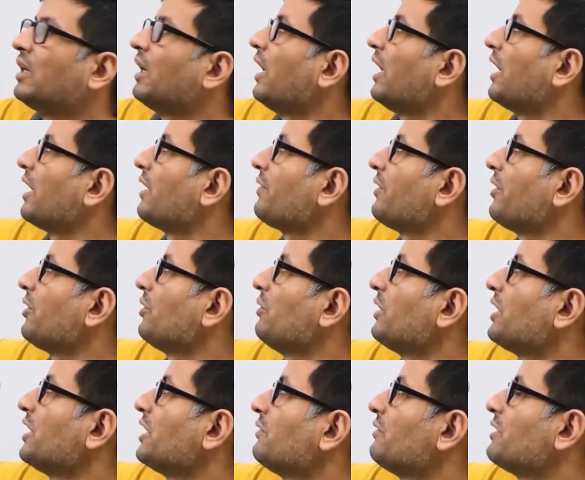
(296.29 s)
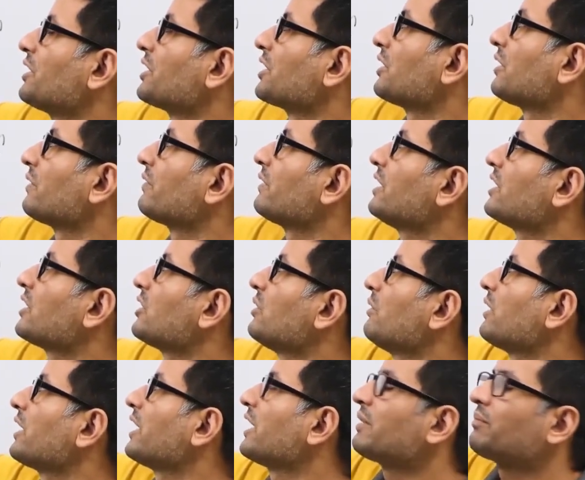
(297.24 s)
And if you do an inversion of this, you
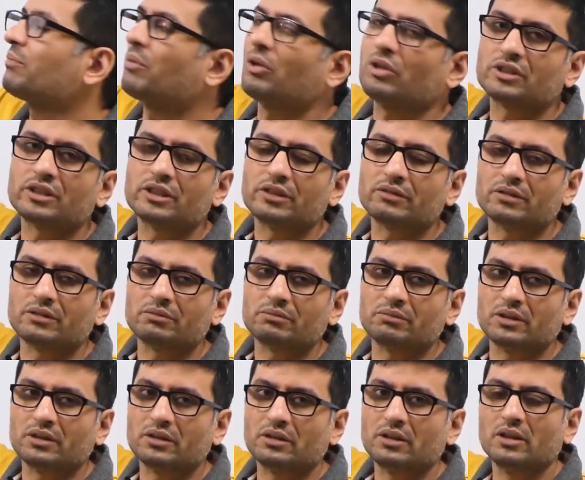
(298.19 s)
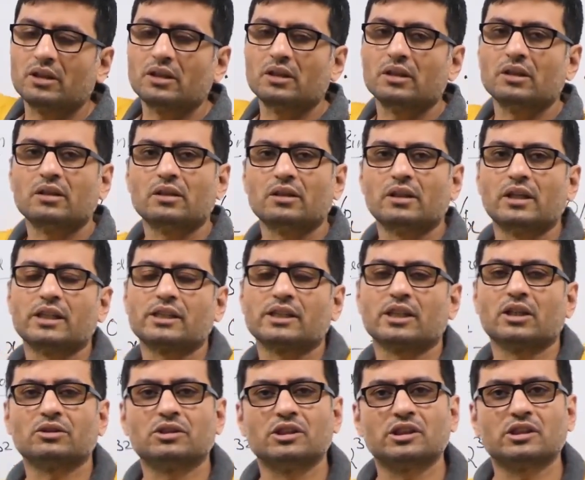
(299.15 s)
will get a positive number. That's
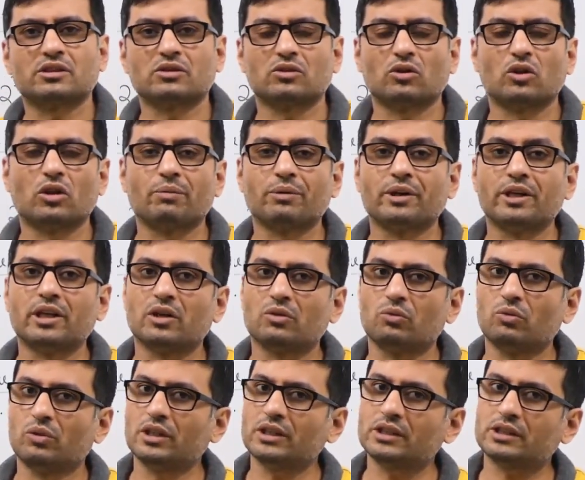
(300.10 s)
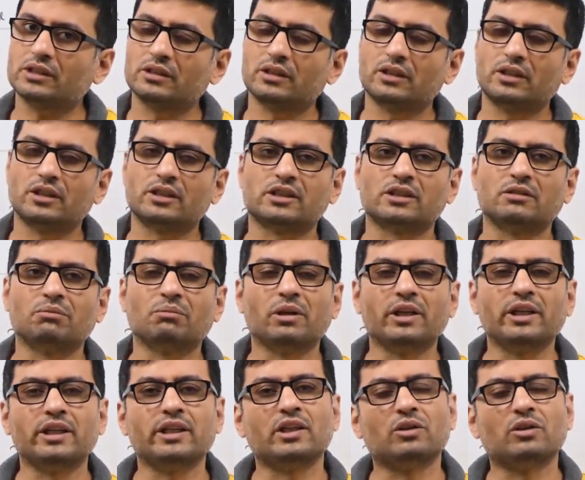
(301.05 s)
how this operator works. It simply